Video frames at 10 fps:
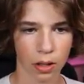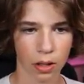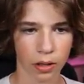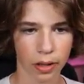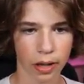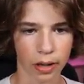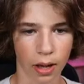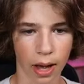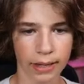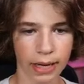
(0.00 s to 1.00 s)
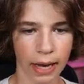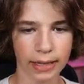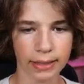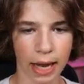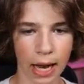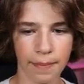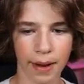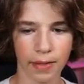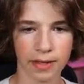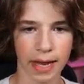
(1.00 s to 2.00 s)
Okay, I need I need to hide
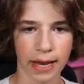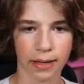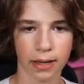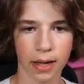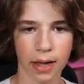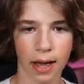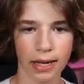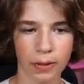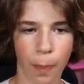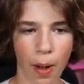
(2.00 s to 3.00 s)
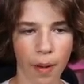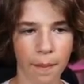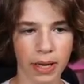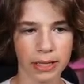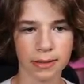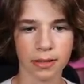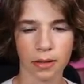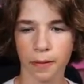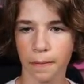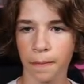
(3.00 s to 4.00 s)
behind the tank. I need to pop my minis.
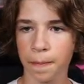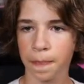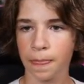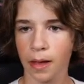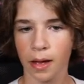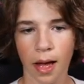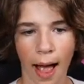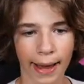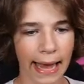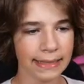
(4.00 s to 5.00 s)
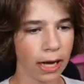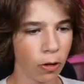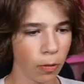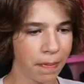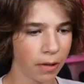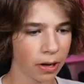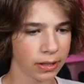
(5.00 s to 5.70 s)
I can't tell where people are because I